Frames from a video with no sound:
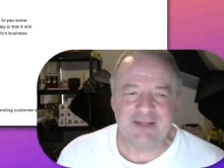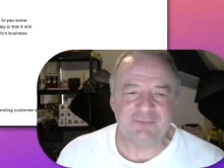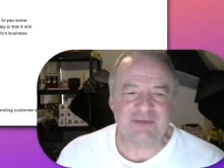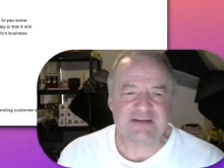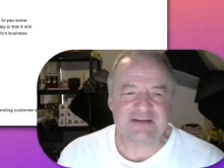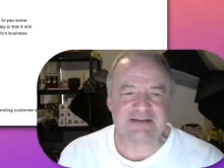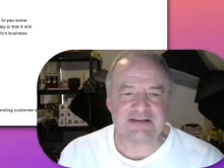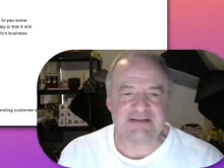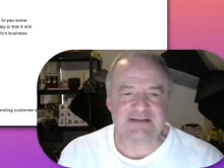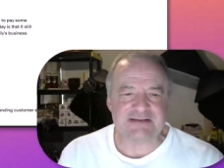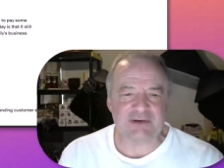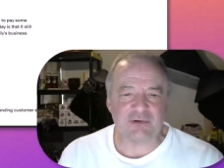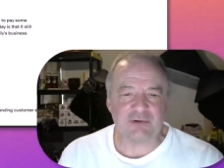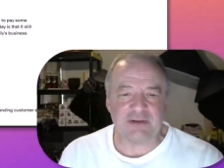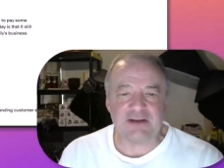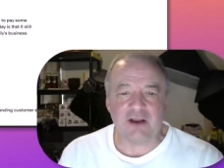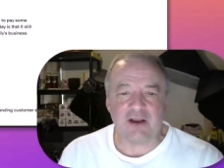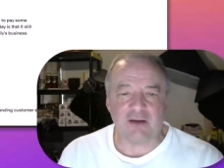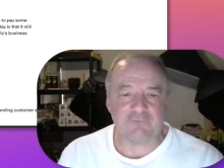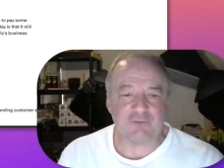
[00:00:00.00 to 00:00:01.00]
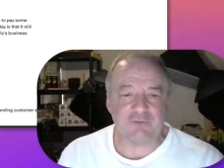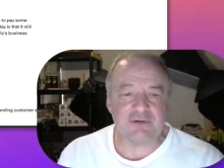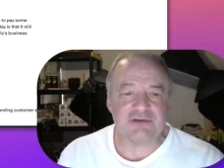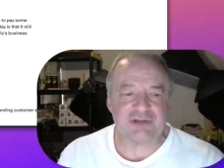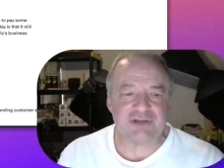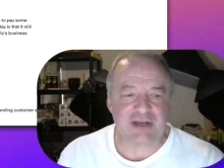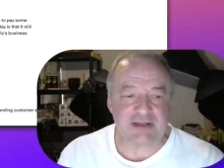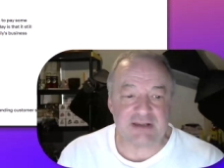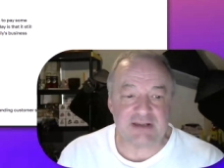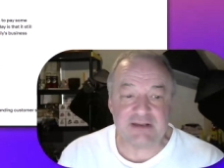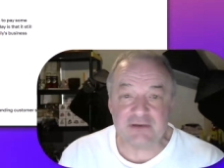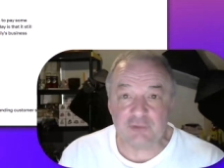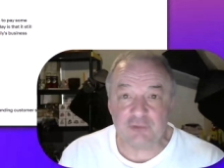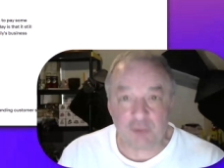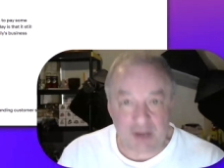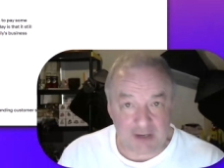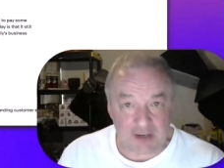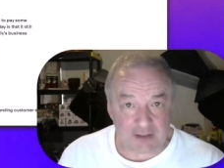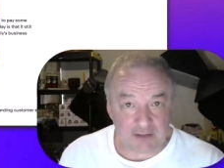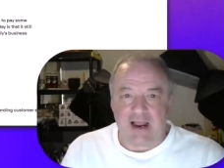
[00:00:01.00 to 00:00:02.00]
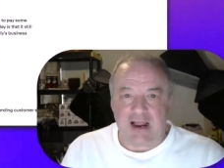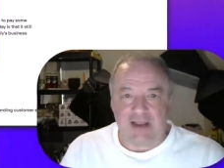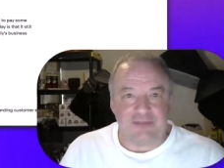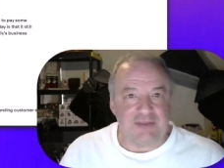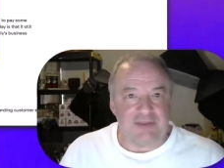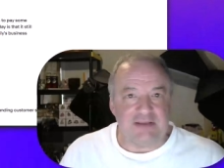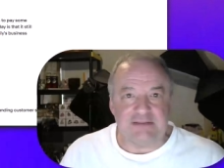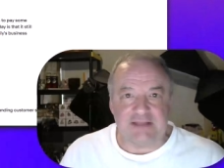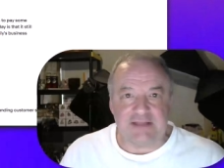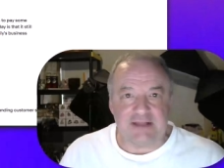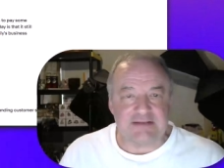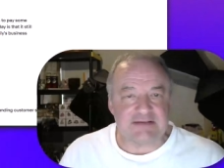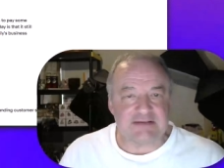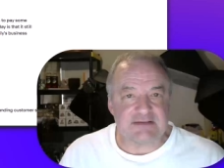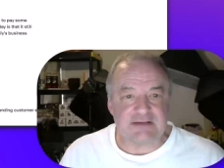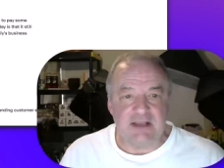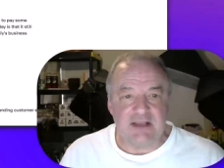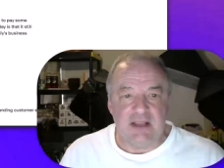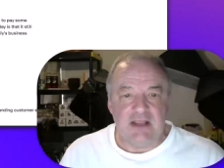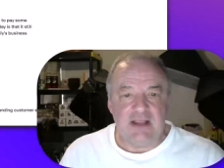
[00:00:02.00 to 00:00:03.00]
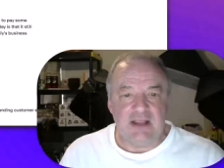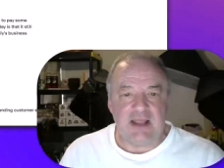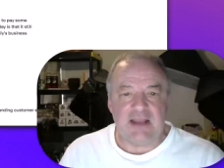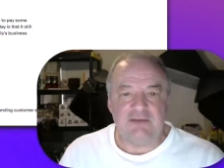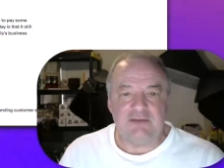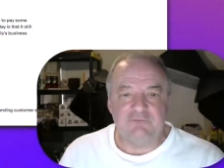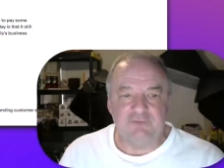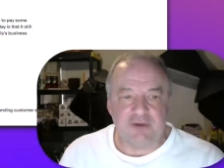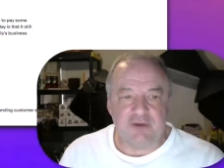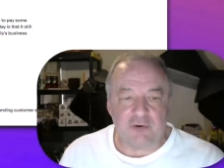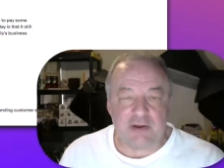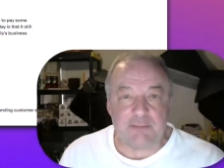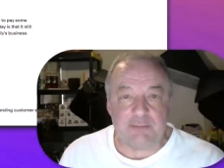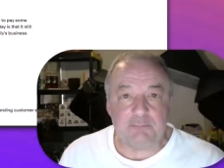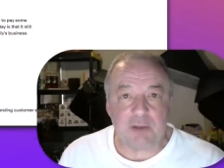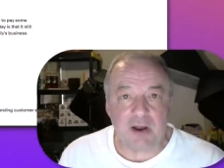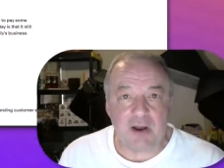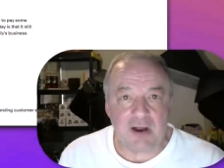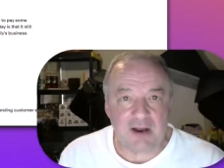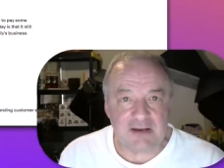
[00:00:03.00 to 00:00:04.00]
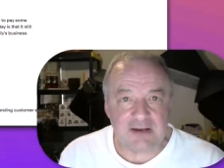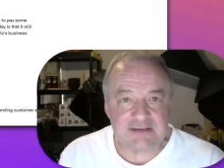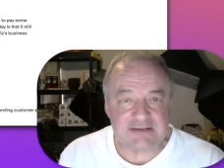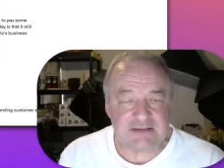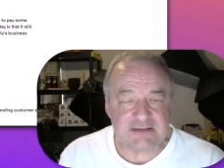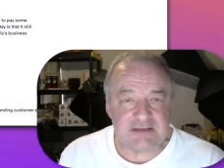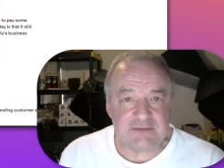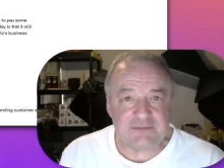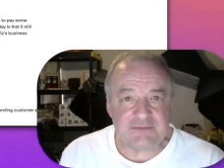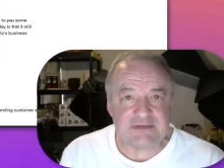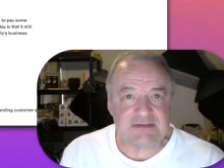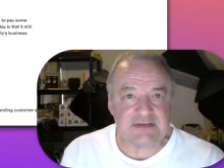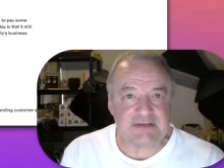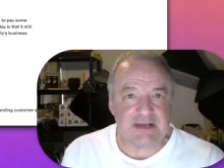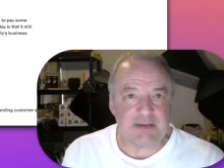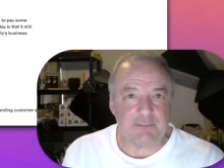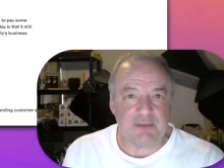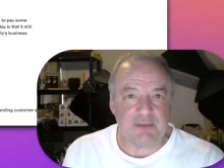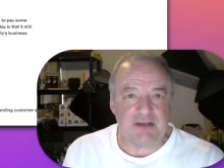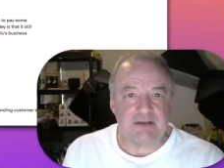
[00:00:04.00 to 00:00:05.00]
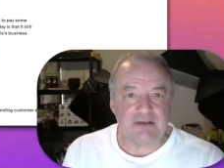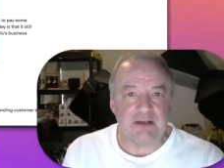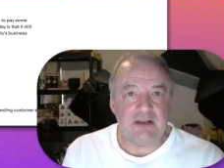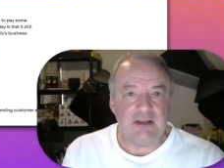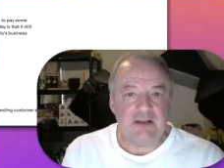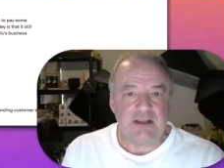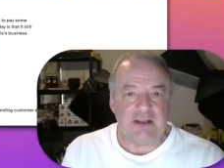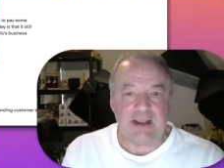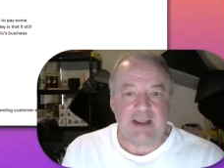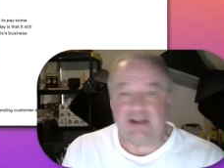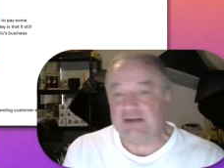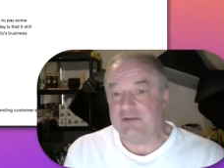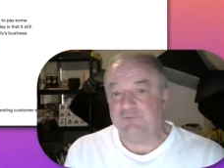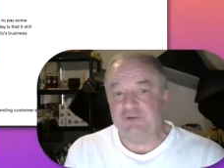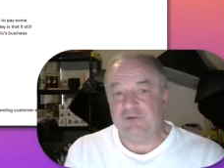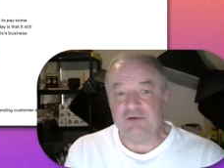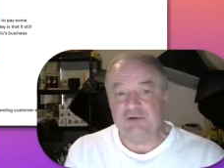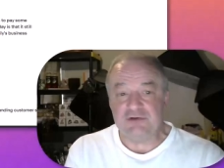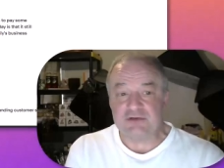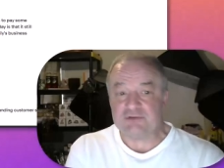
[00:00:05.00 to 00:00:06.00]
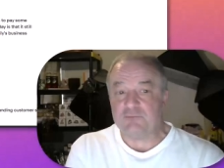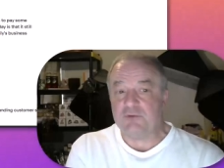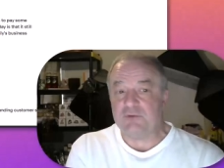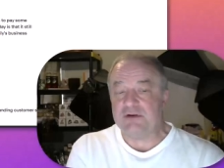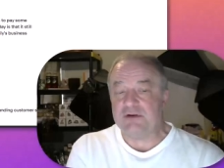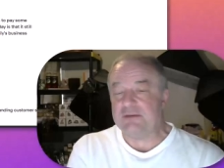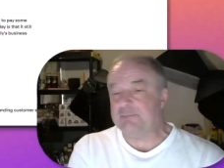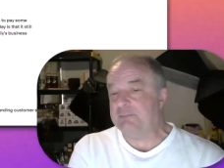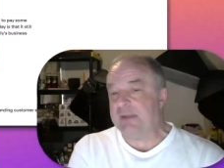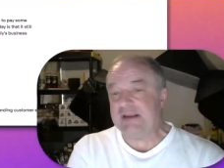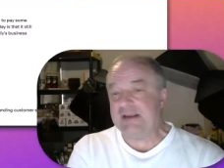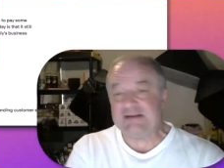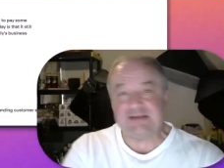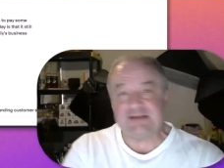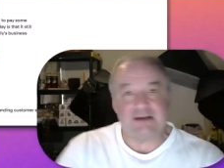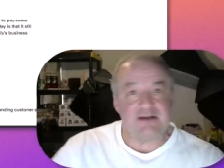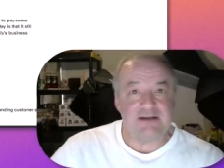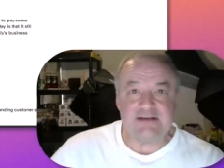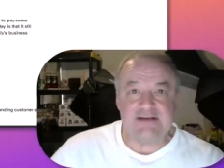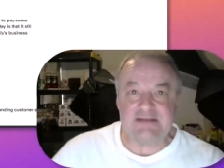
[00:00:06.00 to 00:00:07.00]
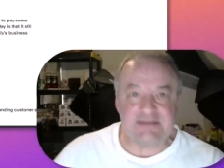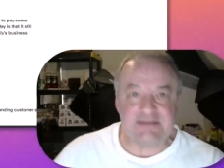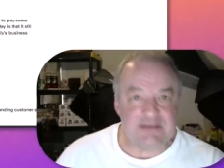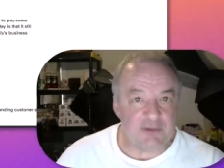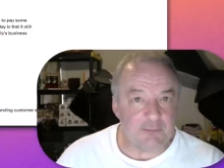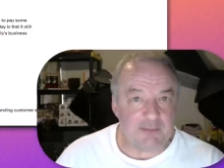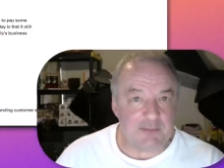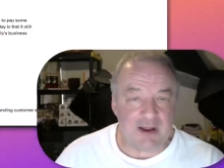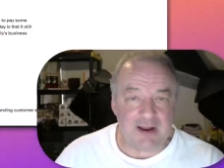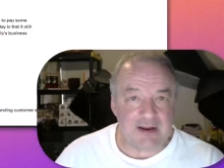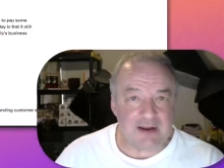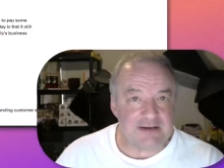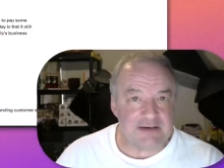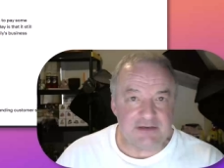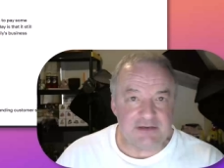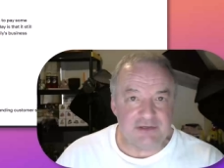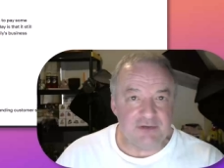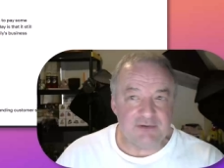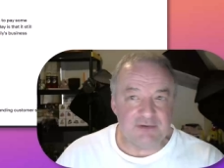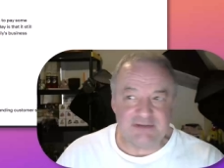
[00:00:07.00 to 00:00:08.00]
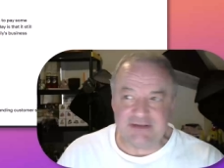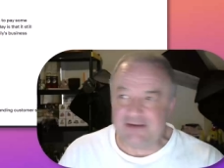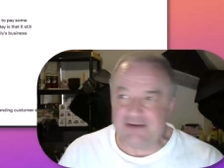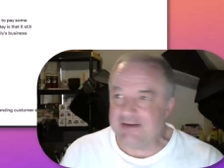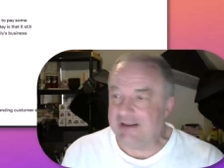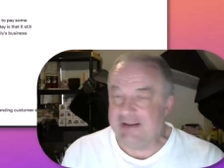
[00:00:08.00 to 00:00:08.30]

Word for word: Sincerely offered, Janie and Greg. I think that's a very positive statement, and if you just want to basically steal mine and use it,